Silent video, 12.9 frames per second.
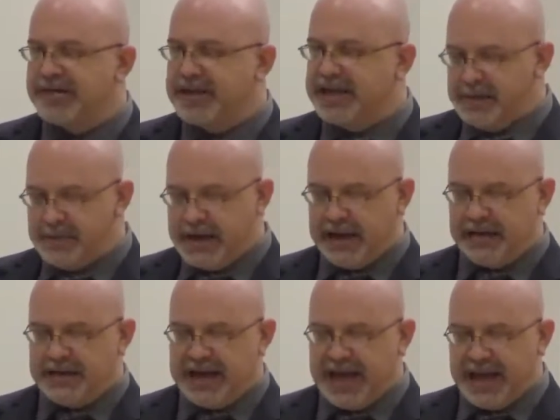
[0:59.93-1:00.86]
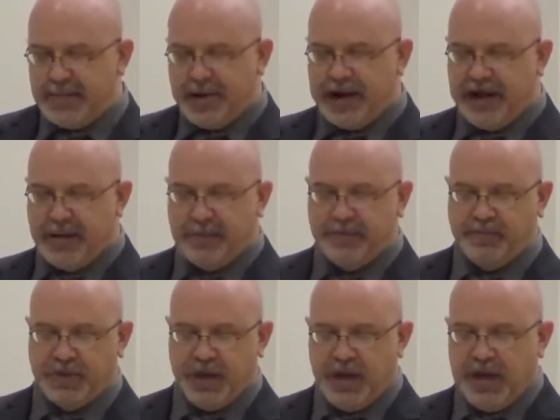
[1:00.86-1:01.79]
that he made to Abraham.
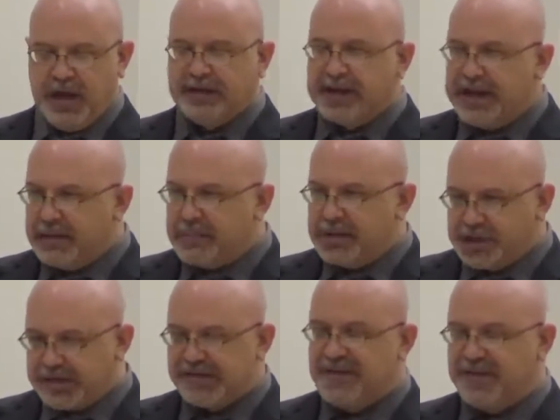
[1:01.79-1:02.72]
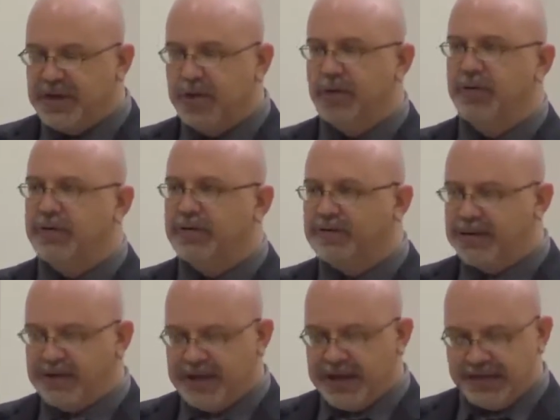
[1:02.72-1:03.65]
To name just a few of
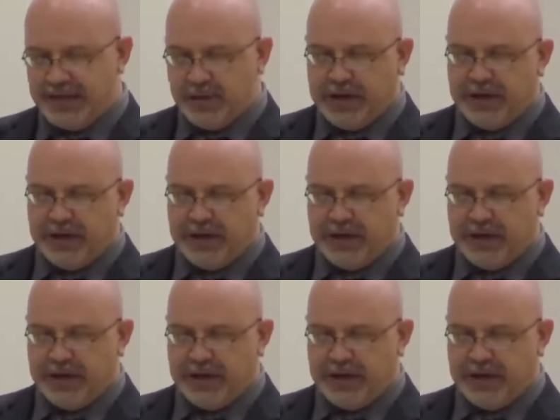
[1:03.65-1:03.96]
the things that we